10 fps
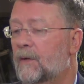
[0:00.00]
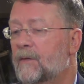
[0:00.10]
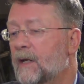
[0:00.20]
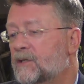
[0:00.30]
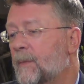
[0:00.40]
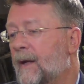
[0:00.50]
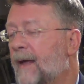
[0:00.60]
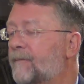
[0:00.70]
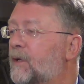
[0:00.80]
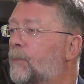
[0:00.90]
Then it's about
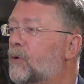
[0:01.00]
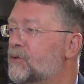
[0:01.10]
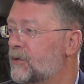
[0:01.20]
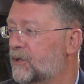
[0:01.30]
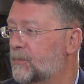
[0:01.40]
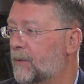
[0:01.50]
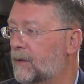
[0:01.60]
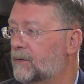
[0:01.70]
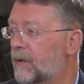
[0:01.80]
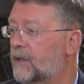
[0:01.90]
having a personal
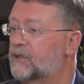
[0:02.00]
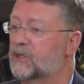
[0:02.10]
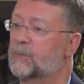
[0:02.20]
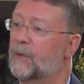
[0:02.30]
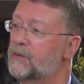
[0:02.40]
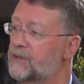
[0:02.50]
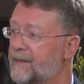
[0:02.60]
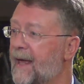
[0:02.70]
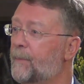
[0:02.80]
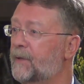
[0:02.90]
experience, right? Because experiences
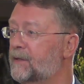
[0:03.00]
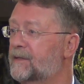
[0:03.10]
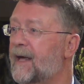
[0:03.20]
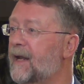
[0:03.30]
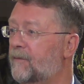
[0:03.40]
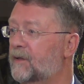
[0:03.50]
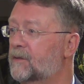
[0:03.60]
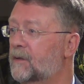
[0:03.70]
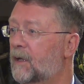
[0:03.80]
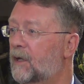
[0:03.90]
happen inside of
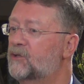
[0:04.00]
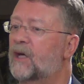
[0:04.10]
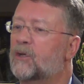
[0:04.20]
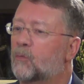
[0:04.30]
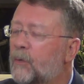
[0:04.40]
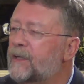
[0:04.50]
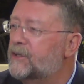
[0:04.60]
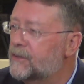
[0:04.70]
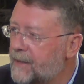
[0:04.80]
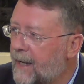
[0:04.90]
us. So how do you
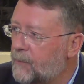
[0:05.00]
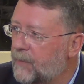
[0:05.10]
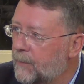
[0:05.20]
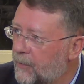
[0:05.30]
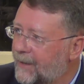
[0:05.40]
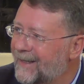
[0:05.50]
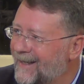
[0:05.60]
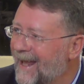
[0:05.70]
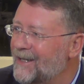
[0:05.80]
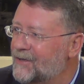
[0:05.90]
reach inside of people and
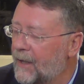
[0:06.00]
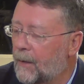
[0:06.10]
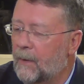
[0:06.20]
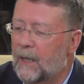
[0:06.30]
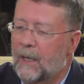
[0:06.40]
engage them?